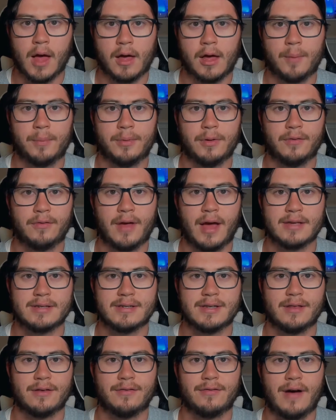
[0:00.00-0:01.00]
couple of
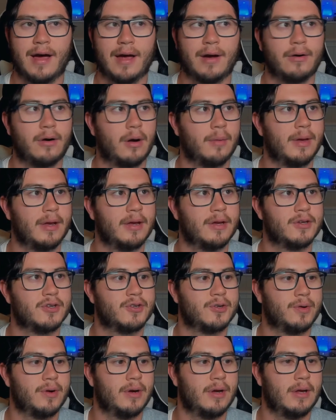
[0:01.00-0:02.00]
guys in the firearm
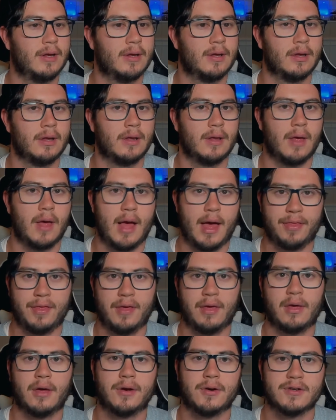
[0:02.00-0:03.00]
industry, I
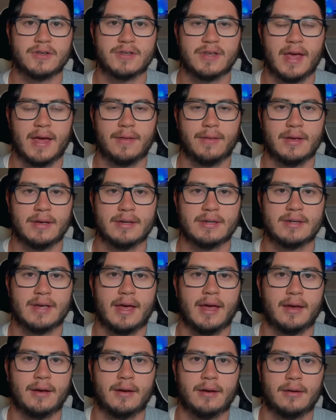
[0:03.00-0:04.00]
think, understand this,
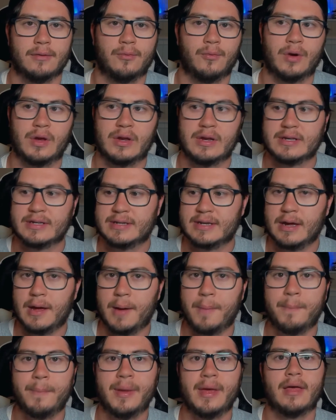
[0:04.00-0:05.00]
and we're gonna see
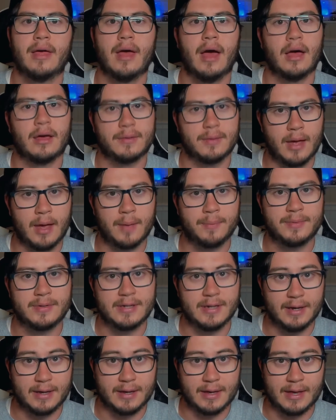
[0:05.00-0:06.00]
a big
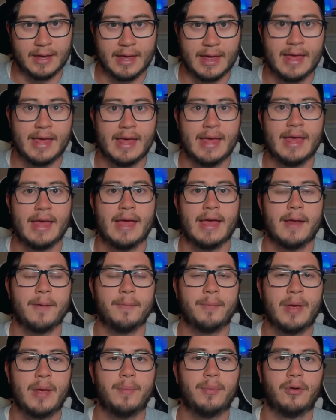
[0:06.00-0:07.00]
uptick
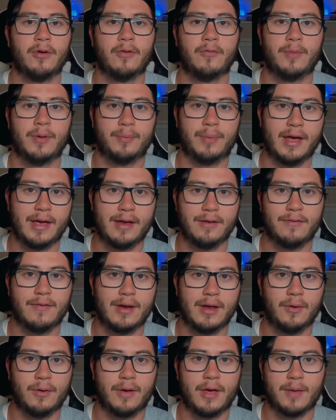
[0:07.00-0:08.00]
in people who've played
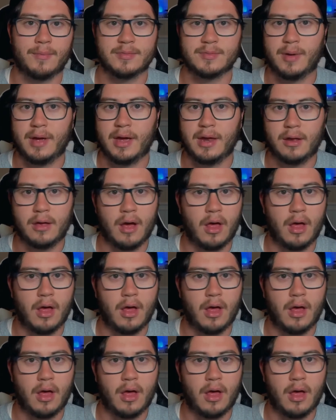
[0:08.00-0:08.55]
video games, played